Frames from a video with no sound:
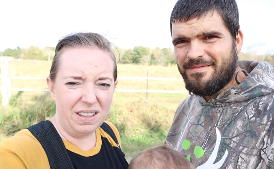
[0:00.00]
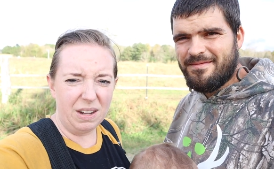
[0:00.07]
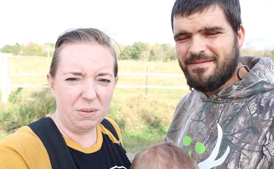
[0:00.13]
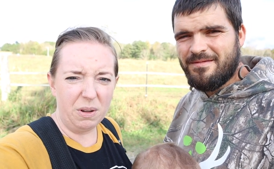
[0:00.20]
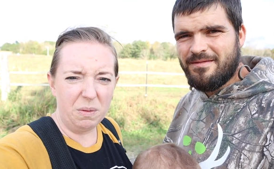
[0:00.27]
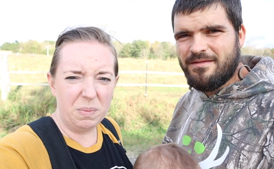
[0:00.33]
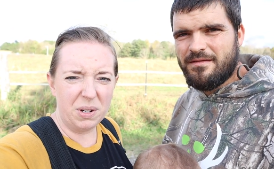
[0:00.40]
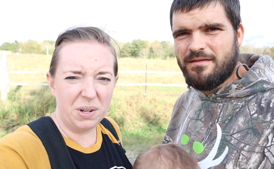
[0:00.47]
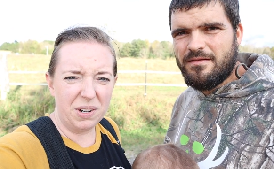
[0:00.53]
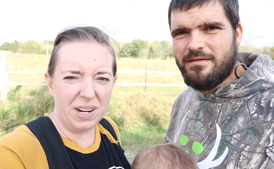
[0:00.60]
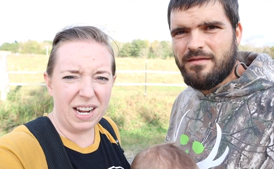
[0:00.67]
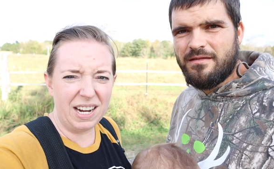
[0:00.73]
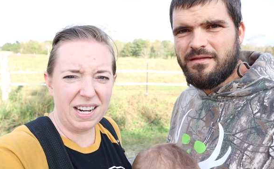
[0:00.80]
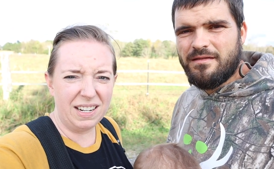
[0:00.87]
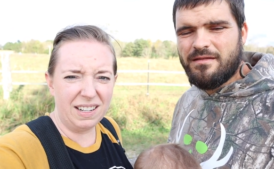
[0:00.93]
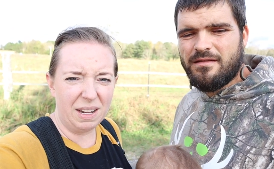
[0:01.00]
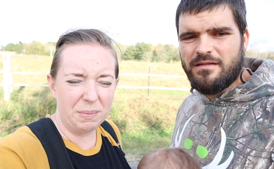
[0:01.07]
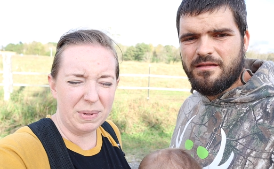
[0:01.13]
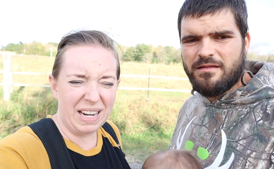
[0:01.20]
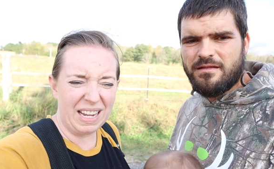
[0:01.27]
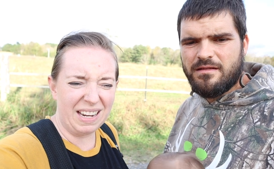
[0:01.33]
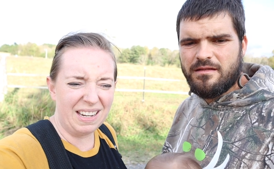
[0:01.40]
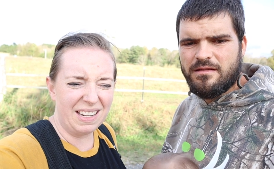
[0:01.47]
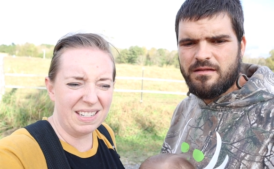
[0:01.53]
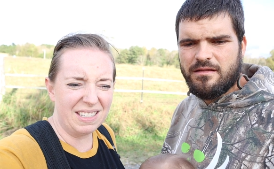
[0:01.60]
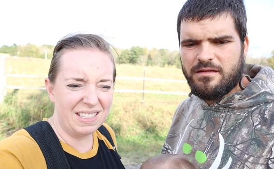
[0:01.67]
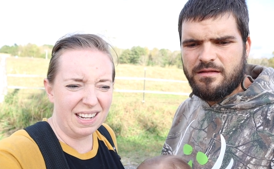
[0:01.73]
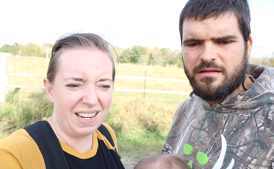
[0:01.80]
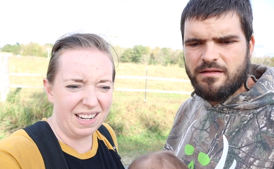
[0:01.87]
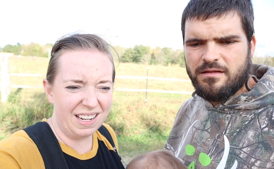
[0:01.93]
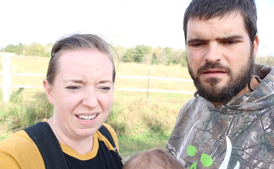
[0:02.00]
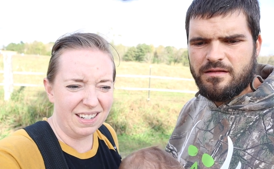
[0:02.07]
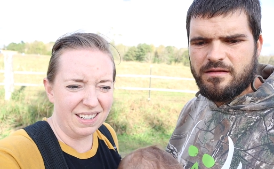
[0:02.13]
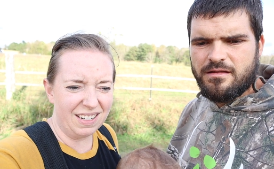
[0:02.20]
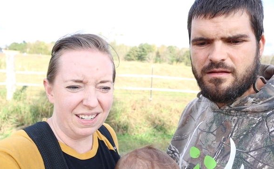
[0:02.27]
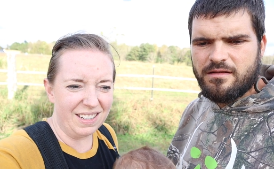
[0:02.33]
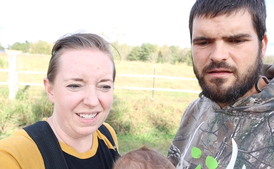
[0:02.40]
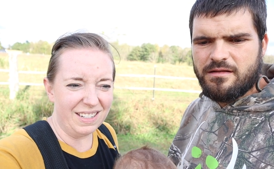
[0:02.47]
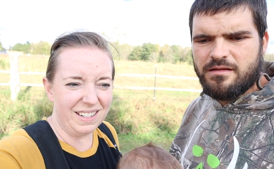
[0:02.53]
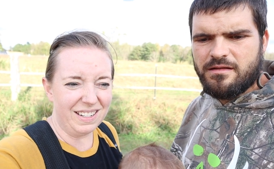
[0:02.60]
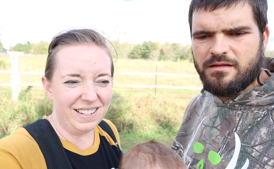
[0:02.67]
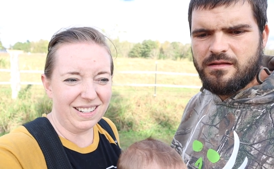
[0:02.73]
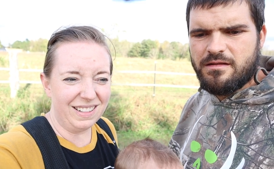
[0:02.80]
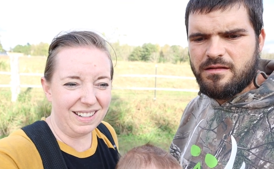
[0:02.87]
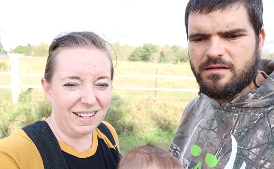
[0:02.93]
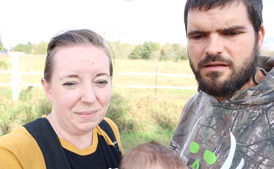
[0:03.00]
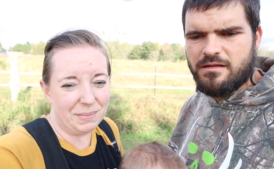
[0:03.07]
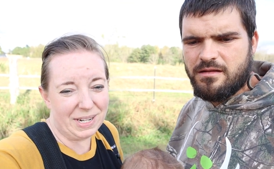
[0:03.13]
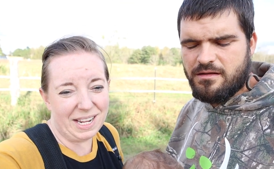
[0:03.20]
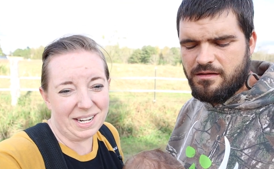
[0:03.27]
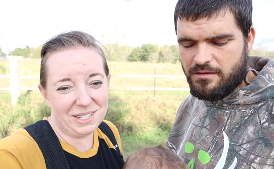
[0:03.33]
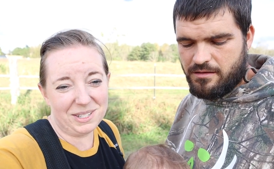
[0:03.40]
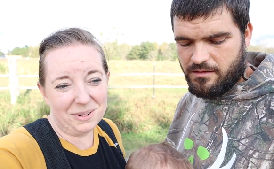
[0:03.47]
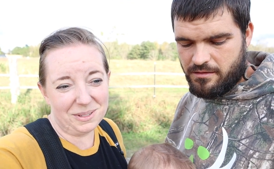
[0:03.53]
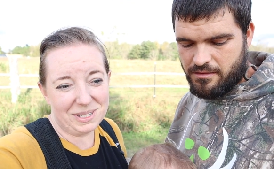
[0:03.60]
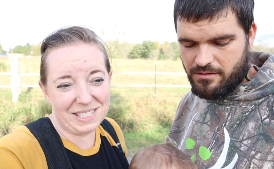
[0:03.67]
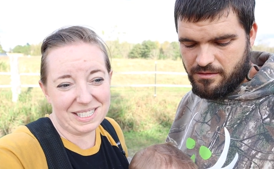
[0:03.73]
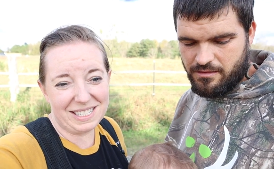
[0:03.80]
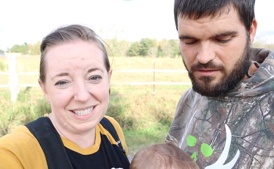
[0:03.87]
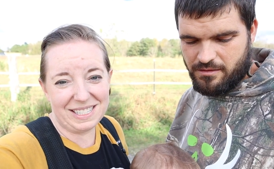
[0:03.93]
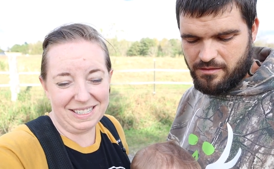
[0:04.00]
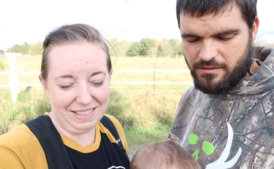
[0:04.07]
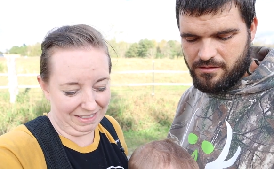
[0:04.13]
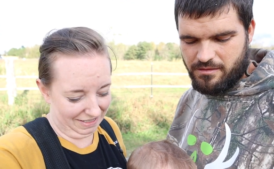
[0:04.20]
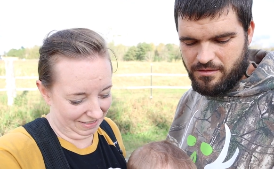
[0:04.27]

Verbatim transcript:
Speaker 1: that we've pureed, like bananas and like bananas don't.